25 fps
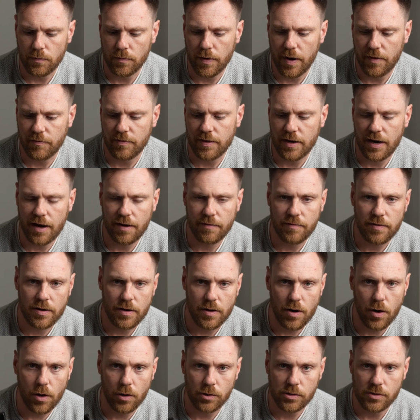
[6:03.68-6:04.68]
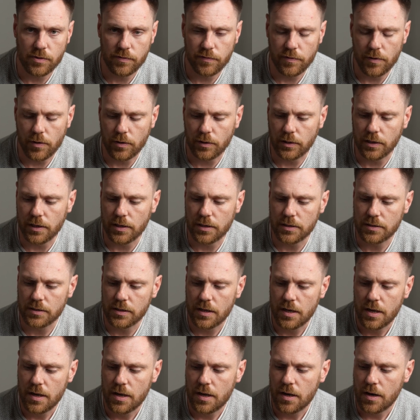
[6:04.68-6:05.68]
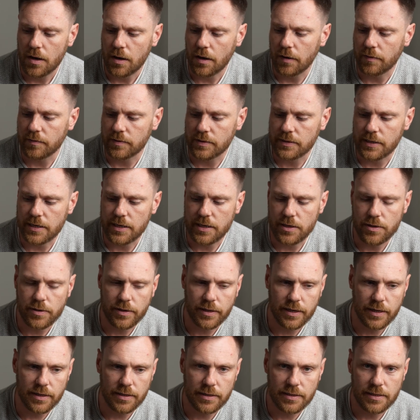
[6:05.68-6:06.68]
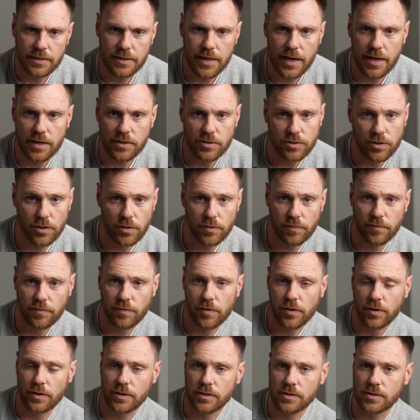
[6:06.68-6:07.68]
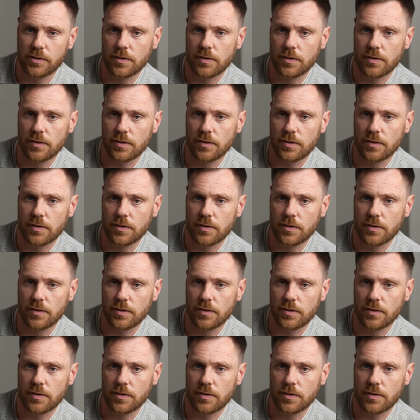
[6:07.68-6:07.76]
rather than having autofocus, obviously you can set a zone focus.